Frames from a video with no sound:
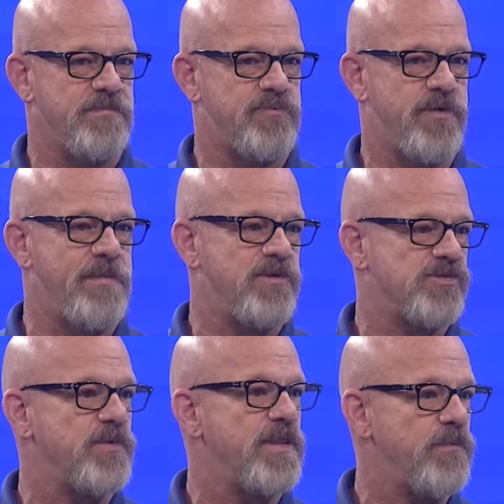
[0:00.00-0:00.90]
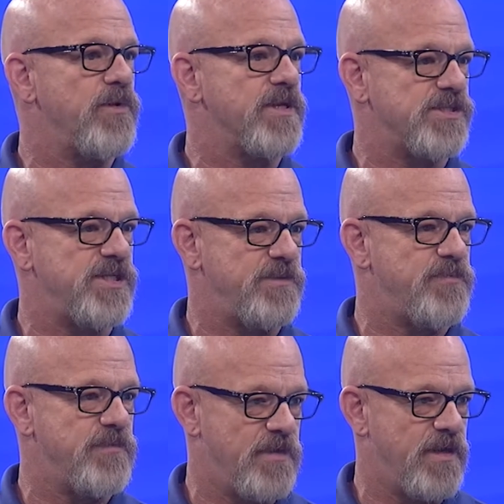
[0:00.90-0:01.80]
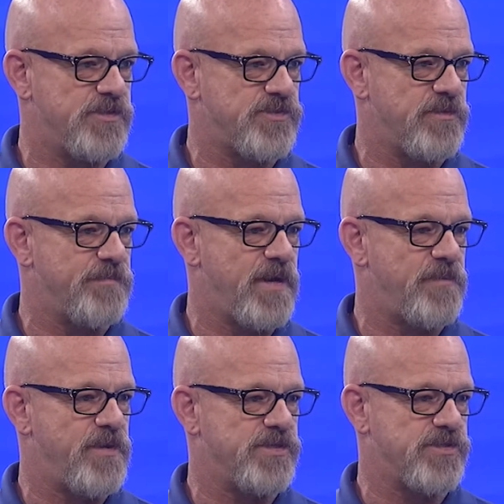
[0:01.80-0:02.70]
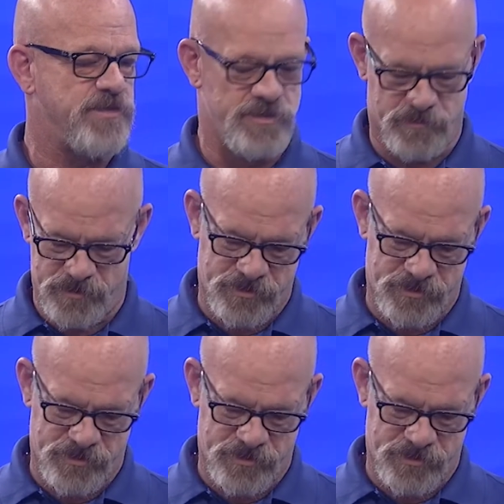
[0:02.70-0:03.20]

parameters where they won't exceed a certain amount of pressure. This one's